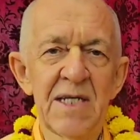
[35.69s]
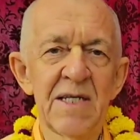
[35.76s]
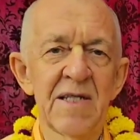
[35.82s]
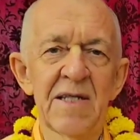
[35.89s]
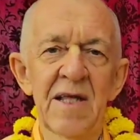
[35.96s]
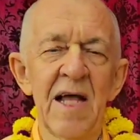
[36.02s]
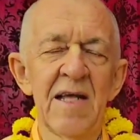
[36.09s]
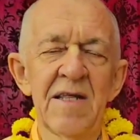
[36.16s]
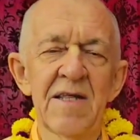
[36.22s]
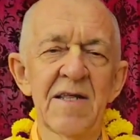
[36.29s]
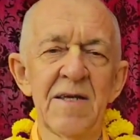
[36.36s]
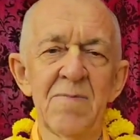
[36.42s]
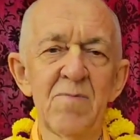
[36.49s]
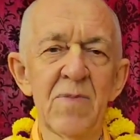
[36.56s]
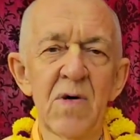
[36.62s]
It's,
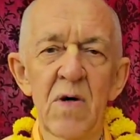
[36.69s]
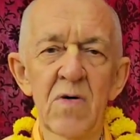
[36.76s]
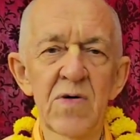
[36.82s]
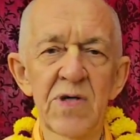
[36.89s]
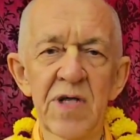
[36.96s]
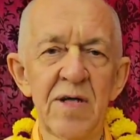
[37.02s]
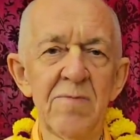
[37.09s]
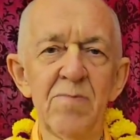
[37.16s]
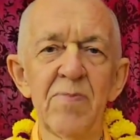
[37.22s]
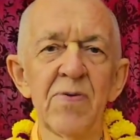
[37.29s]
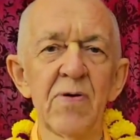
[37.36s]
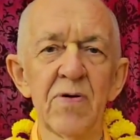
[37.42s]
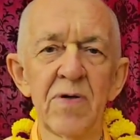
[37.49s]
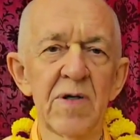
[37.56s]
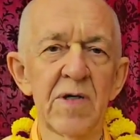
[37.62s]
it's the most
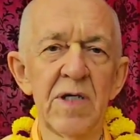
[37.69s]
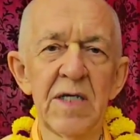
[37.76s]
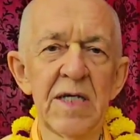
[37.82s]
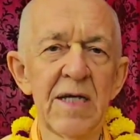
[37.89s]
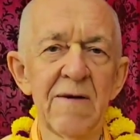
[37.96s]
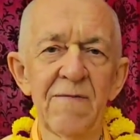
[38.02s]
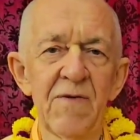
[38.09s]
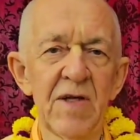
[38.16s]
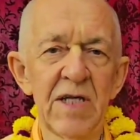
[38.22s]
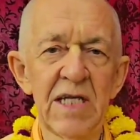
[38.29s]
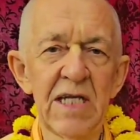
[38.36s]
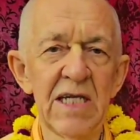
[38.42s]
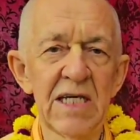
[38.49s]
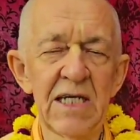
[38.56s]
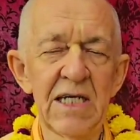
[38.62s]
important day of the
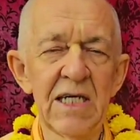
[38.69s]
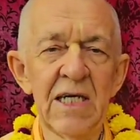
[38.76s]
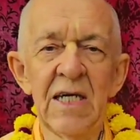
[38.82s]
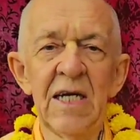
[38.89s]
year.